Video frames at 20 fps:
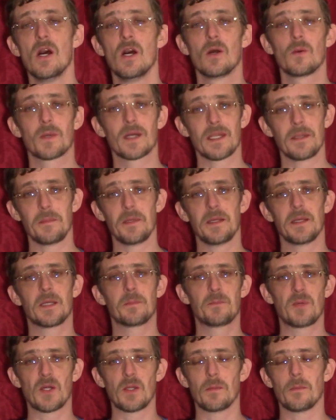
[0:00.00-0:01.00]
We're going to be
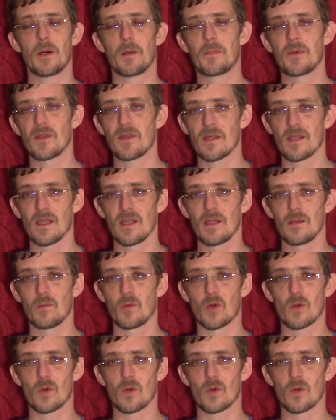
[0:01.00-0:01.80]
putting them up with a little more